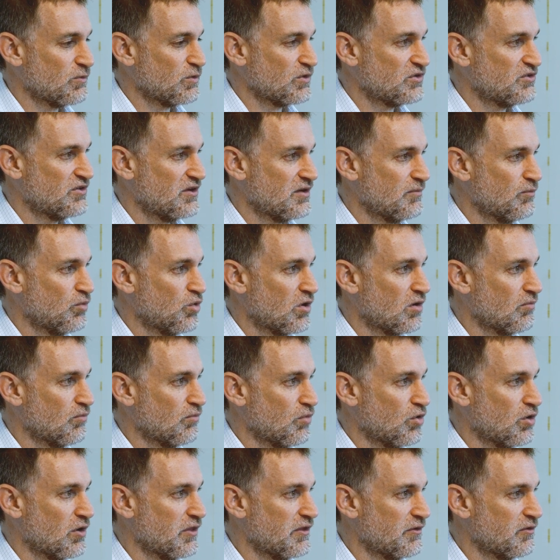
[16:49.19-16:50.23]
we're seeing more and
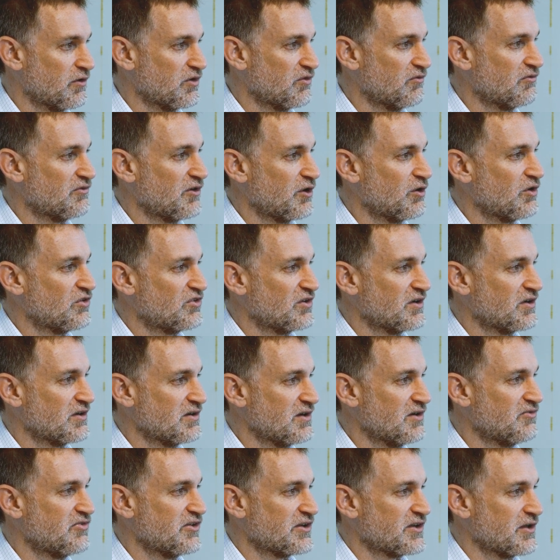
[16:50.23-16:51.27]
more there are very
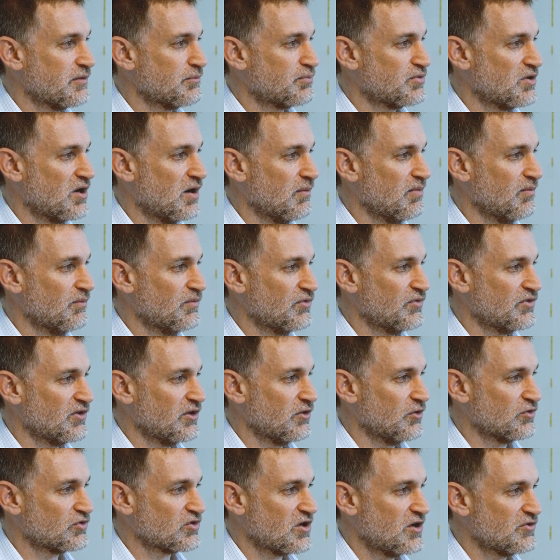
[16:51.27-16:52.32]
significant problems
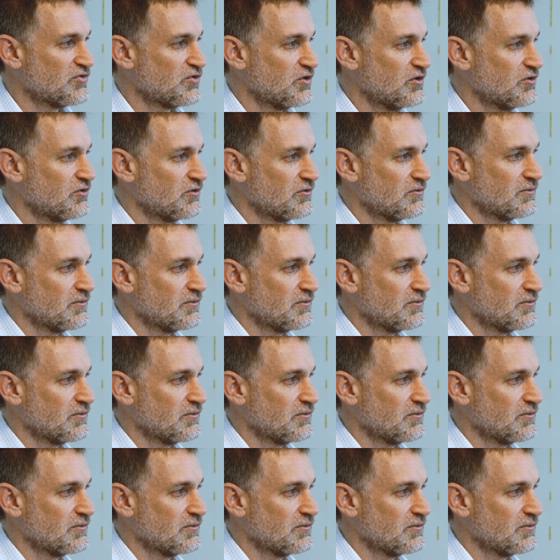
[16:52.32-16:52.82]
in those countries.